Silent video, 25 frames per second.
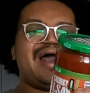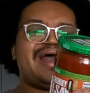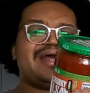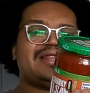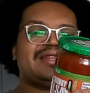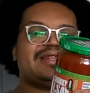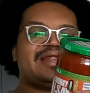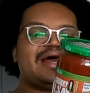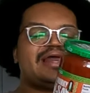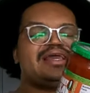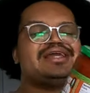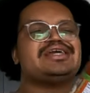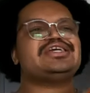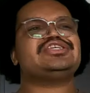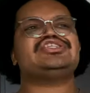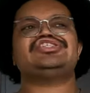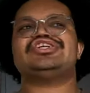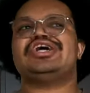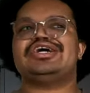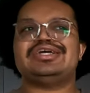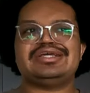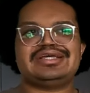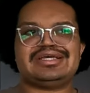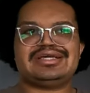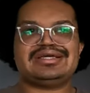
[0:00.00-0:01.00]
I like it
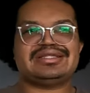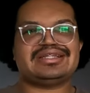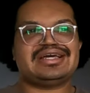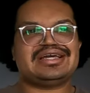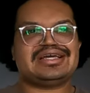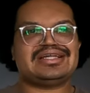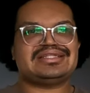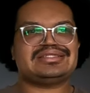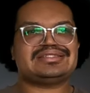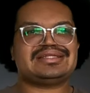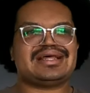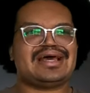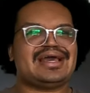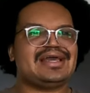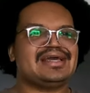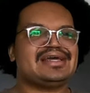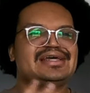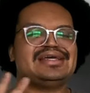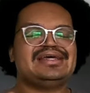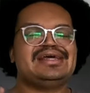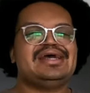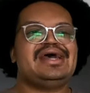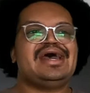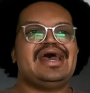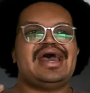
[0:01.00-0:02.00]
chunky. Like it's
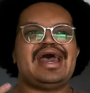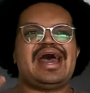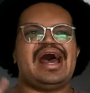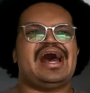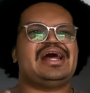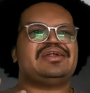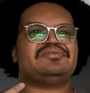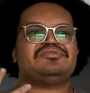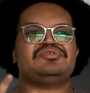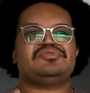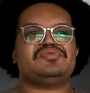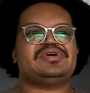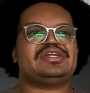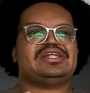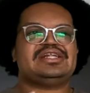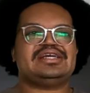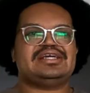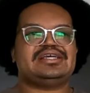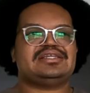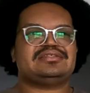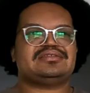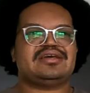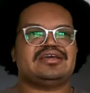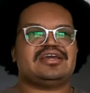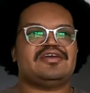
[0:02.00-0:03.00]
like, I don't know what it
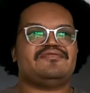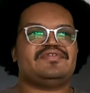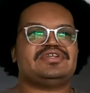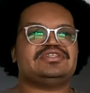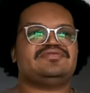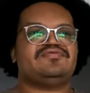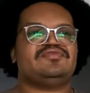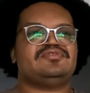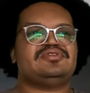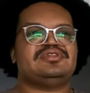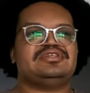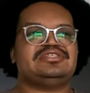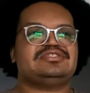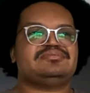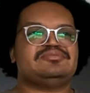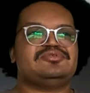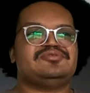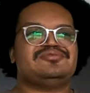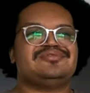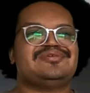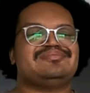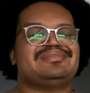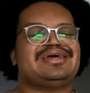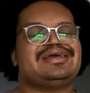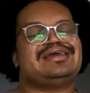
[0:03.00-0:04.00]
is. Like if it's fully
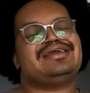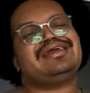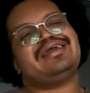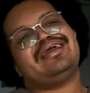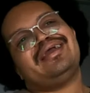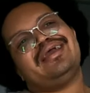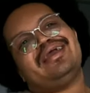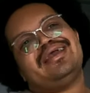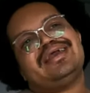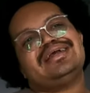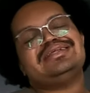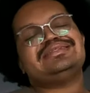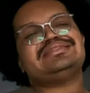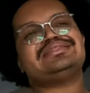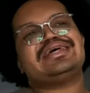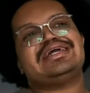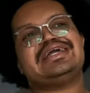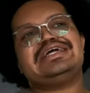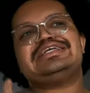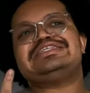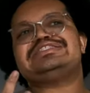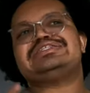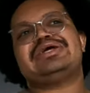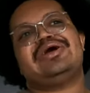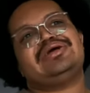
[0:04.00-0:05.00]
smooth, I'm like, it's
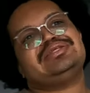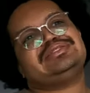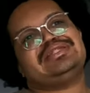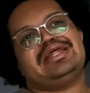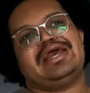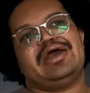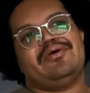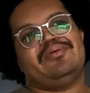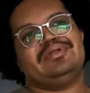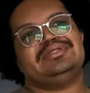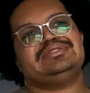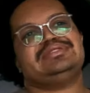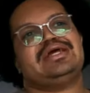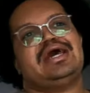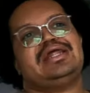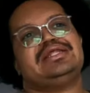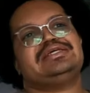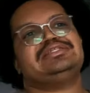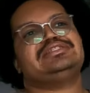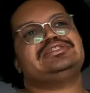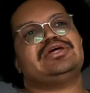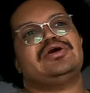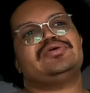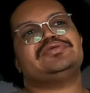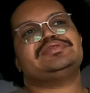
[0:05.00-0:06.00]
like a sauce now. It's not
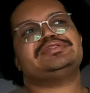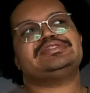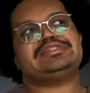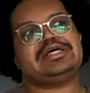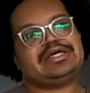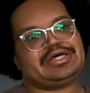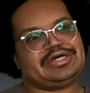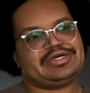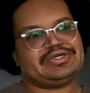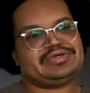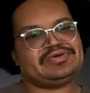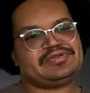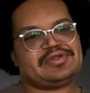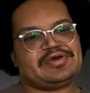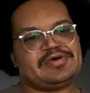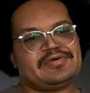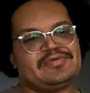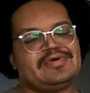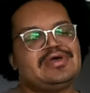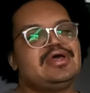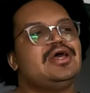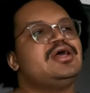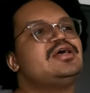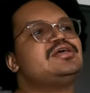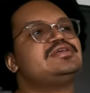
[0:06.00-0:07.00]
a salsa, you know.
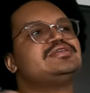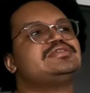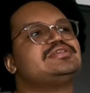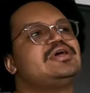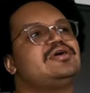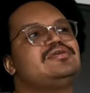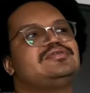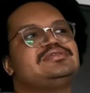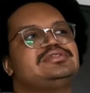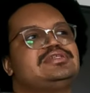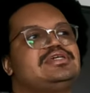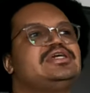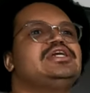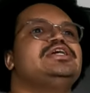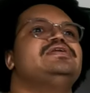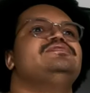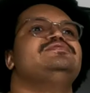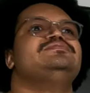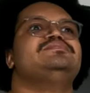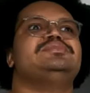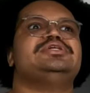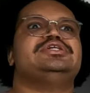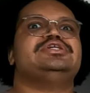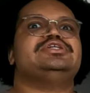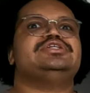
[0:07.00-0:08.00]
Salsa
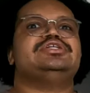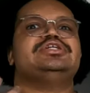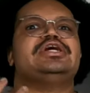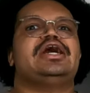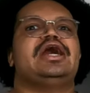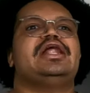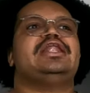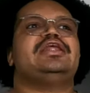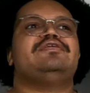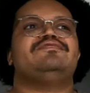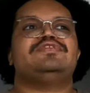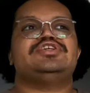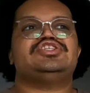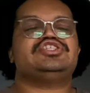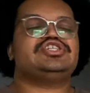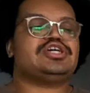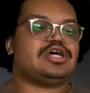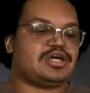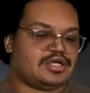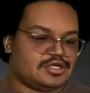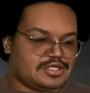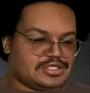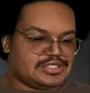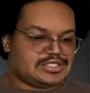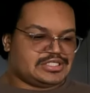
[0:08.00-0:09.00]
gives me, I love the
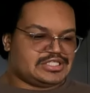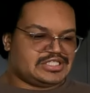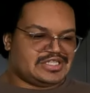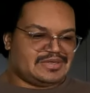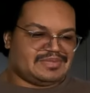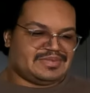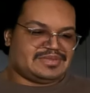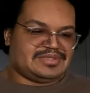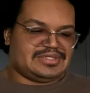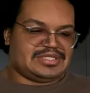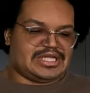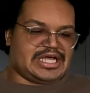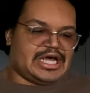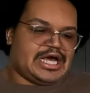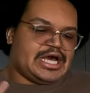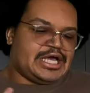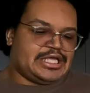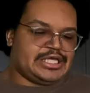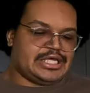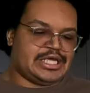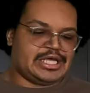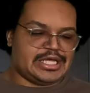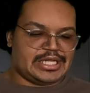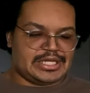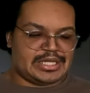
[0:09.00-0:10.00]
chunks, the
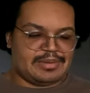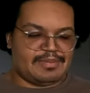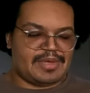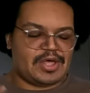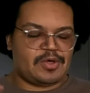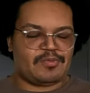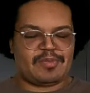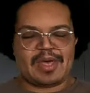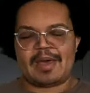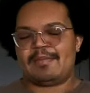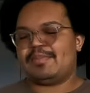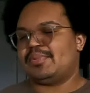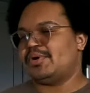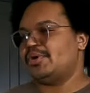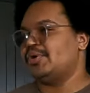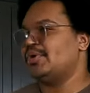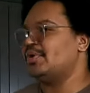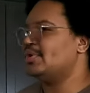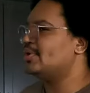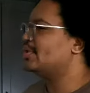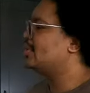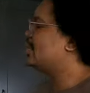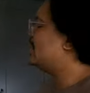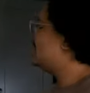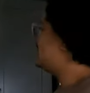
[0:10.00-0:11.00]
onion, the bell
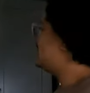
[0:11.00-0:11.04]
pepper.